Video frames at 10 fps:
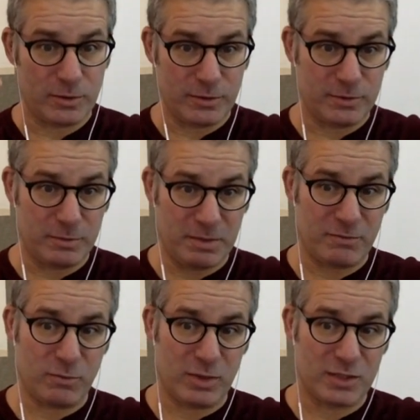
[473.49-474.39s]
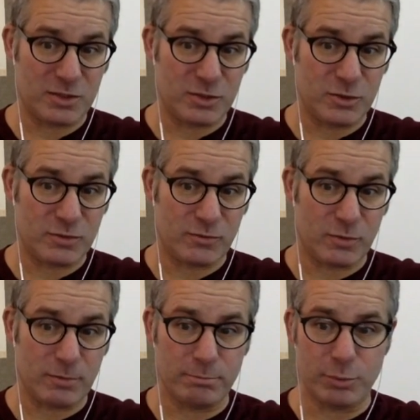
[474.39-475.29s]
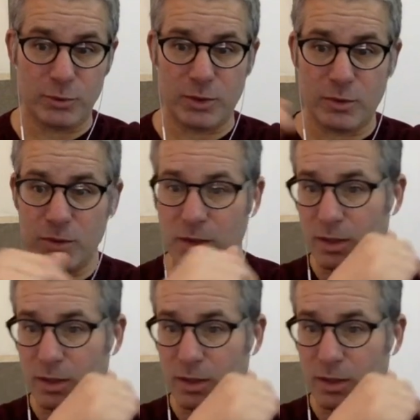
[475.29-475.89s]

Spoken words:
the metaphor that's used for Budo.